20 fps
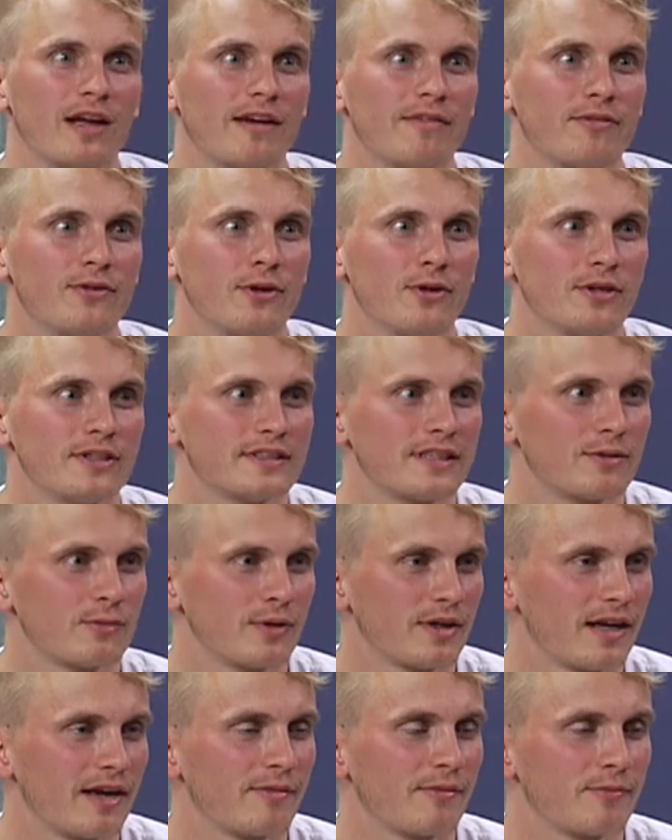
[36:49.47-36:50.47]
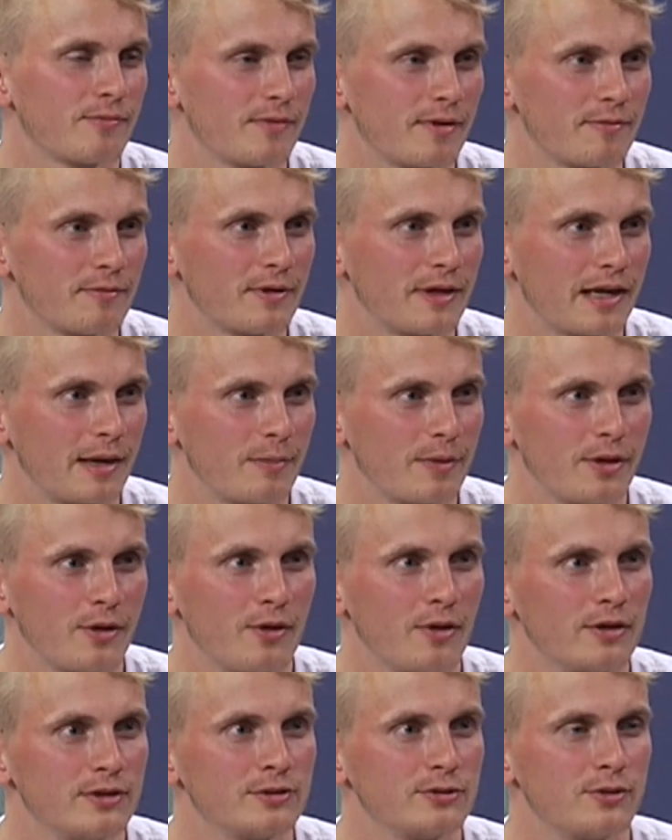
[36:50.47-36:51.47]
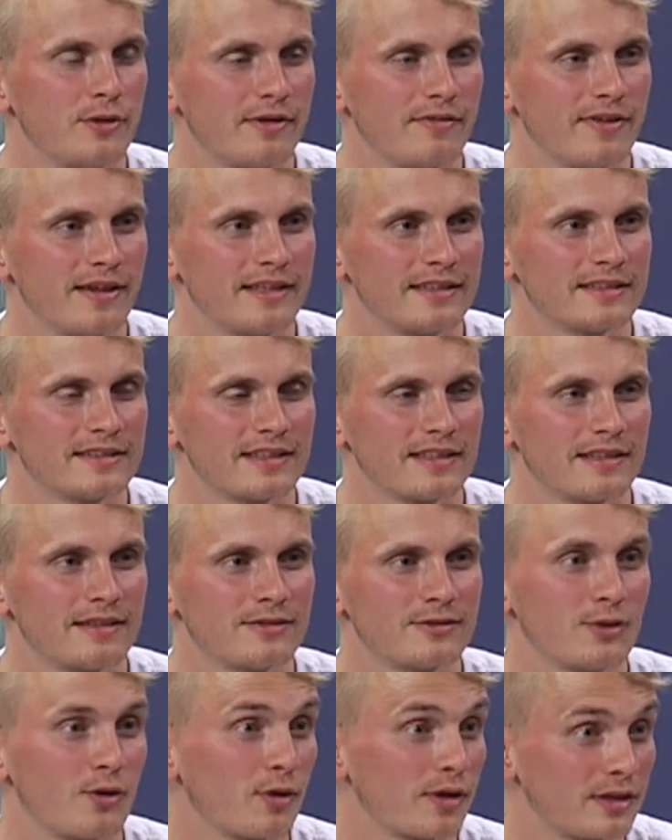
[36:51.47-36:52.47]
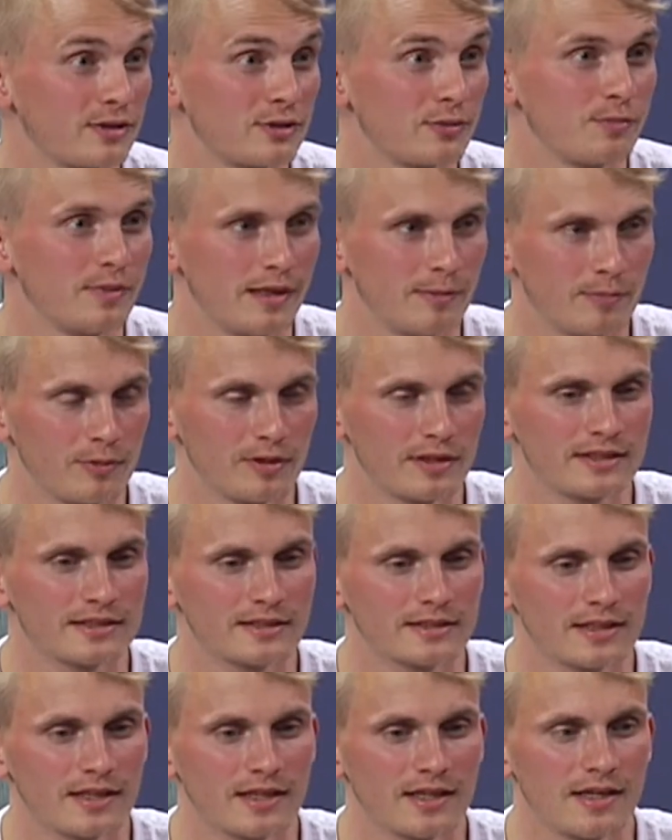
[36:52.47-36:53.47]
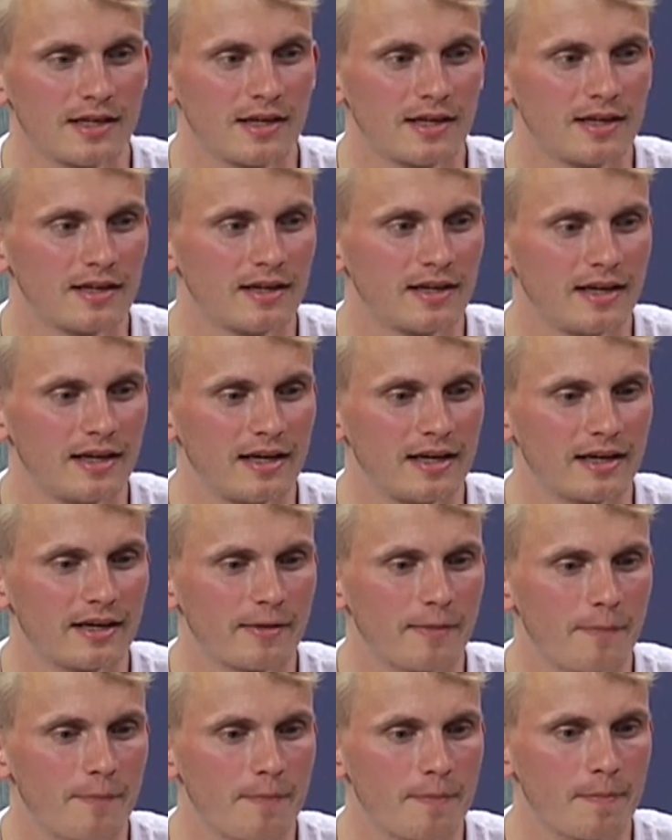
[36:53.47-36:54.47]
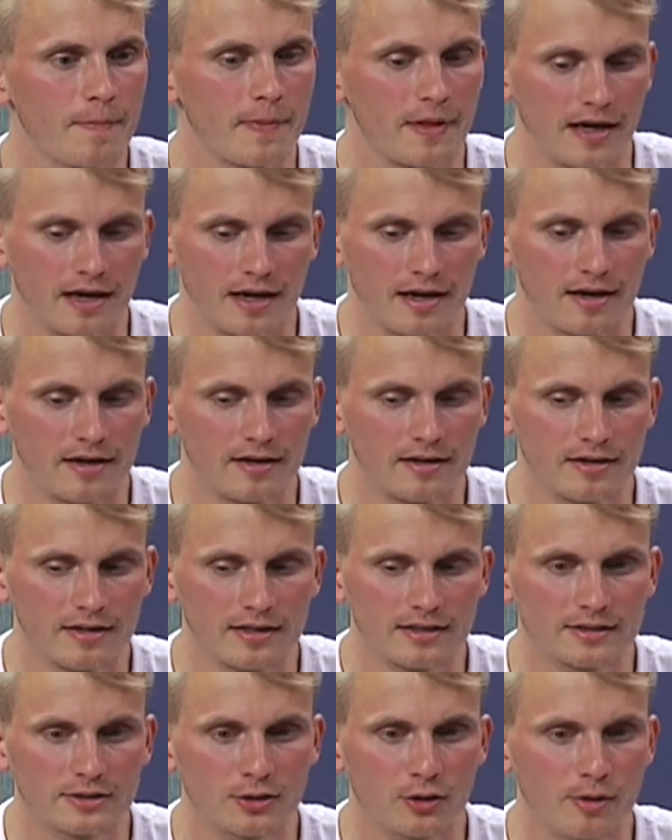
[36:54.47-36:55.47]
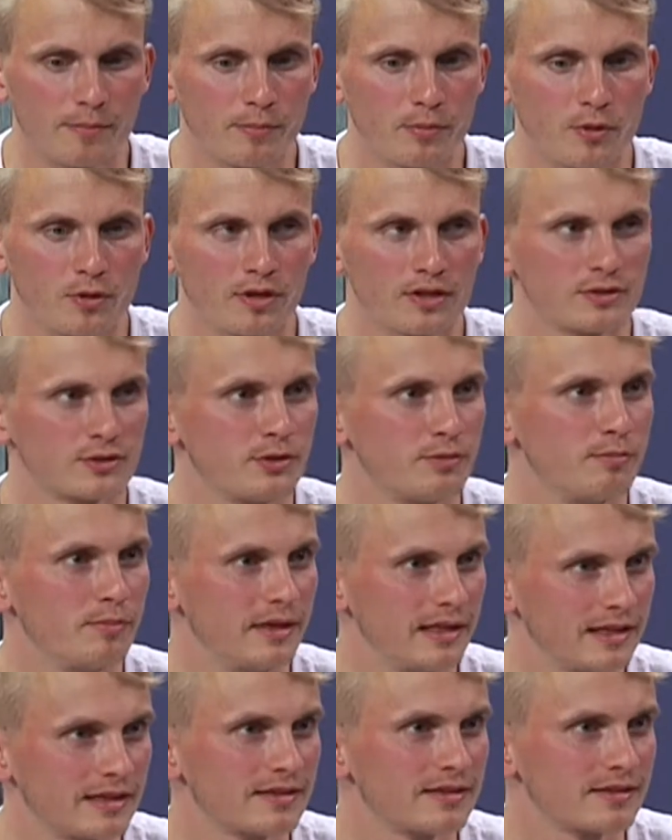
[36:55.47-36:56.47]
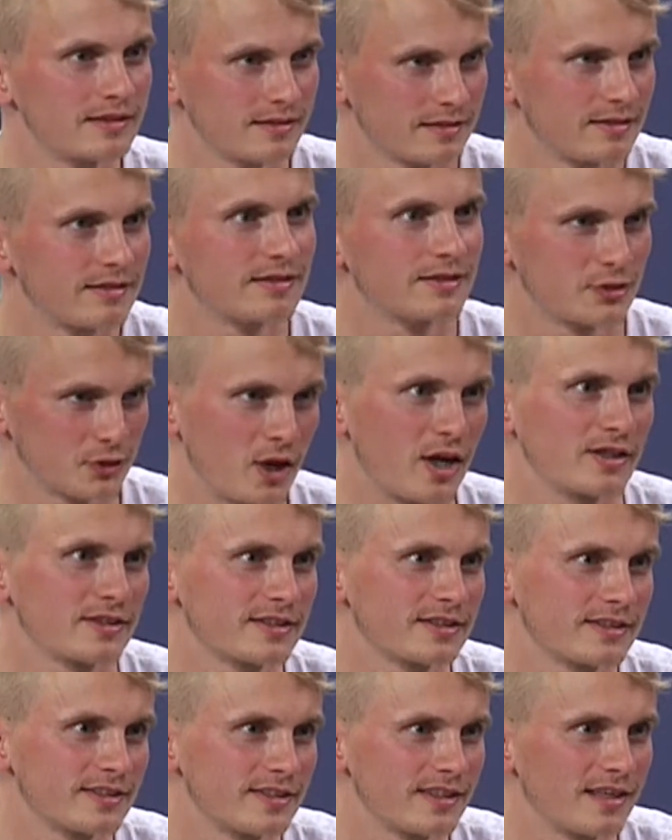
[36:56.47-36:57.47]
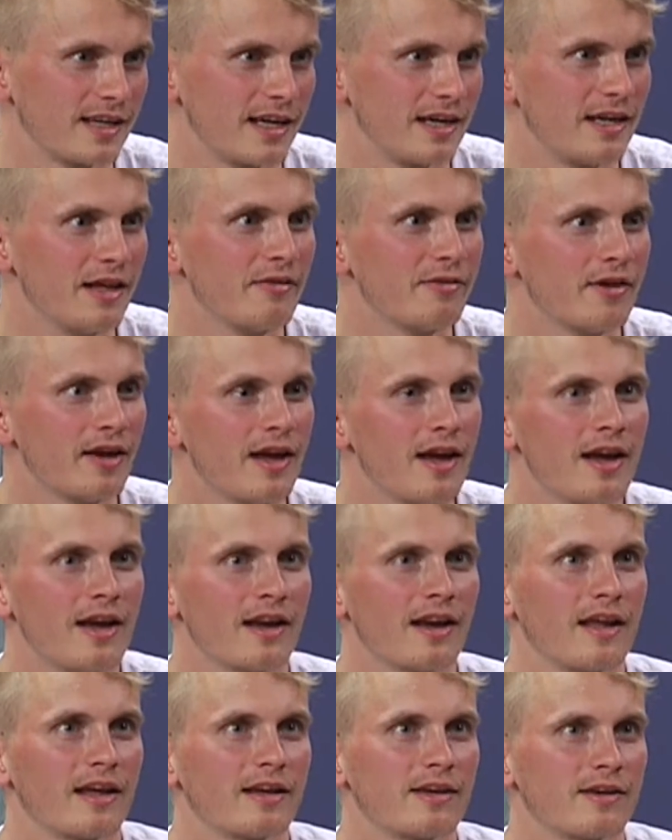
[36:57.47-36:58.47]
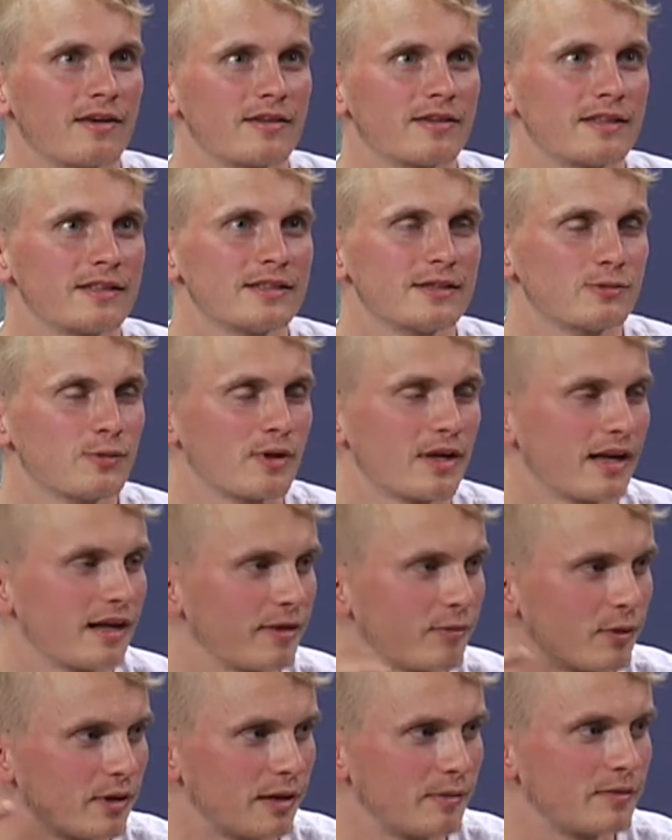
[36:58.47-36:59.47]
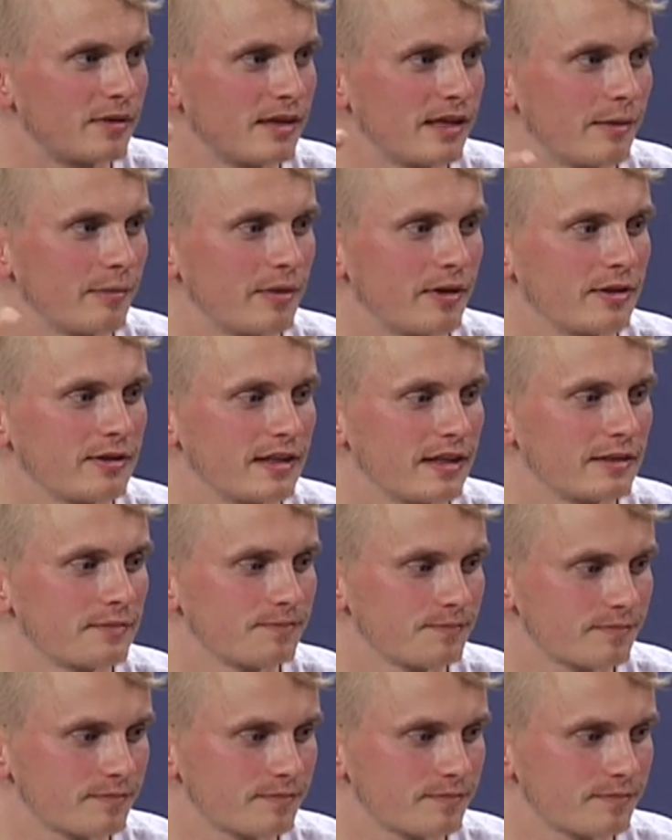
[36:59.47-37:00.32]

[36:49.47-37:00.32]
I've noticed that when I've when I've been going to events and talking to people, it's like uh, it's so important to build trust. And okay. If, like this is what I what I'm thinking about that